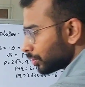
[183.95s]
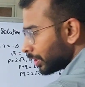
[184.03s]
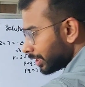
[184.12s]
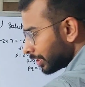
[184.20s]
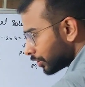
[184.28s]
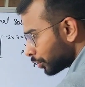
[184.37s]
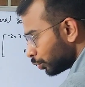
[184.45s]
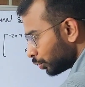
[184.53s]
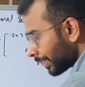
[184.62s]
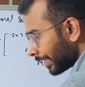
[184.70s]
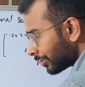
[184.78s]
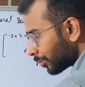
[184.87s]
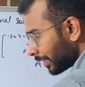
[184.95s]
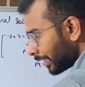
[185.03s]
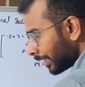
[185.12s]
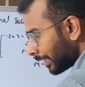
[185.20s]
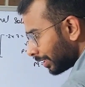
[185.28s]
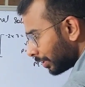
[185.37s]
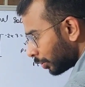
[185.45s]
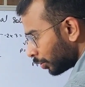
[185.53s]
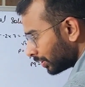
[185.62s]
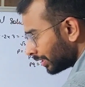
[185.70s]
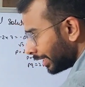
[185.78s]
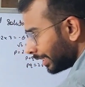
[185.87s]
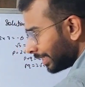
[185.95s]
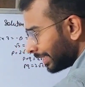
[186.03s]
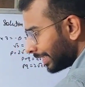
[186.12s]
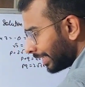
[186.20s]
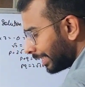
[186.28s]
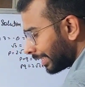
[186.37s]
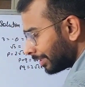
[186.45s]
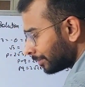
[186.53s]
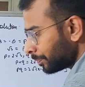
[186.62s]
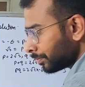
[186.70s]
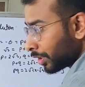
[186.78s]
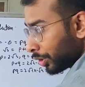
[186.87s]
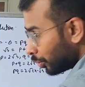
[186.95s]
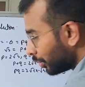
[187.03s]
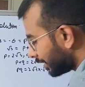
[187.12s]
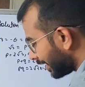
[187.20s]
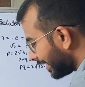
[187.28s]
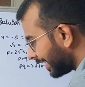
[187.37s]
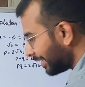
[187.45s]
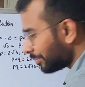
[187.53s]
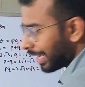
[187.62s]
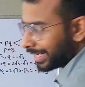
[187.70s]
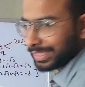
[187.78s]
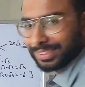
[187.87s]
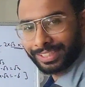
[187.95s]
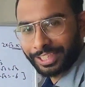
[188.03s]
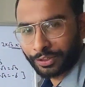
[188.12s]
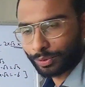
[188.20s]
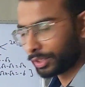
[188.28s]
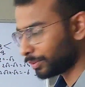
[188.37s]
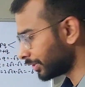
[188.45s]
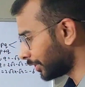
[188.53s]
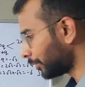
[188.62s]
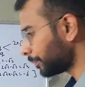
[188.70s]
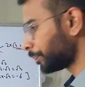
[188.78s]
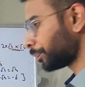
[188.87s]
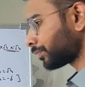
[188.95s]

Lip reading: So this is 2 sine square theta root 3 theta root 3 t minus 3 equal to 0.